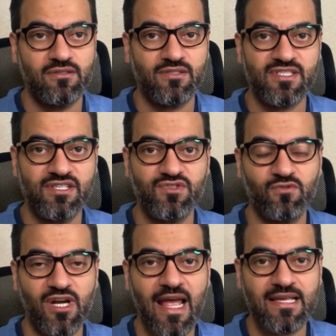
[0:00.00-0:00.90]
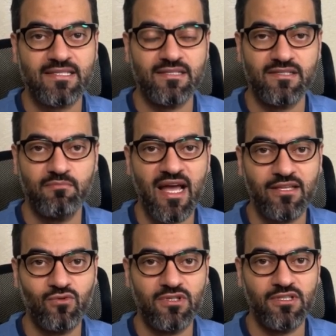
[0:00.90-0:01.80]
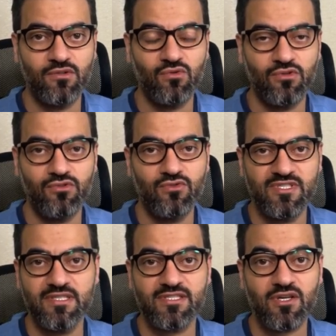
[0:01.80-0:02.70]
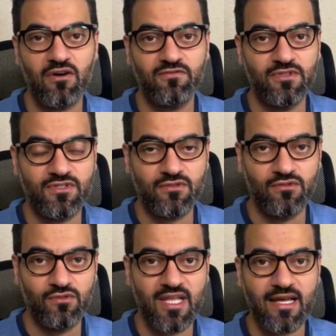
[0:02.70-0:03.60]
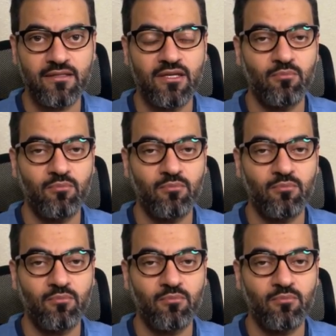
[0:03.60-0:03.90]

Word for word: search for answers manually or using software to do that.